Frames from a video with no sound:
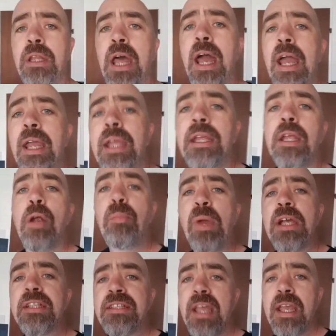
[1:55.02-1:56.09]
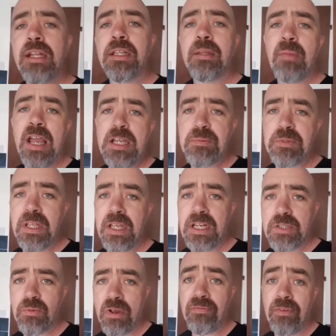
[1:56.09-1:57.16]
Now, your best thing to mash
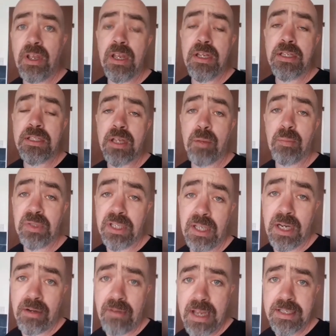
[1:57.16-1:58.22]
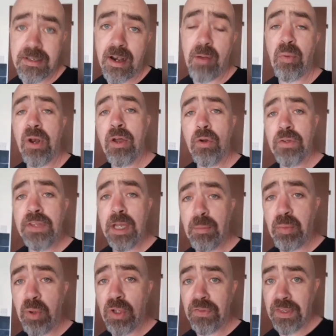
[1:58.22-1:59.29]
potatoes with is a potato racer, but I'm going to
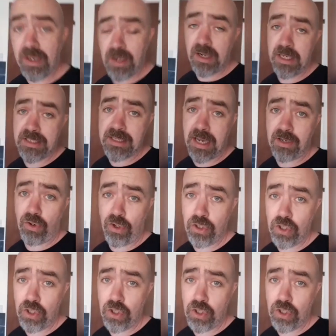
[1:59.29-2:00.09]
take a punt here and say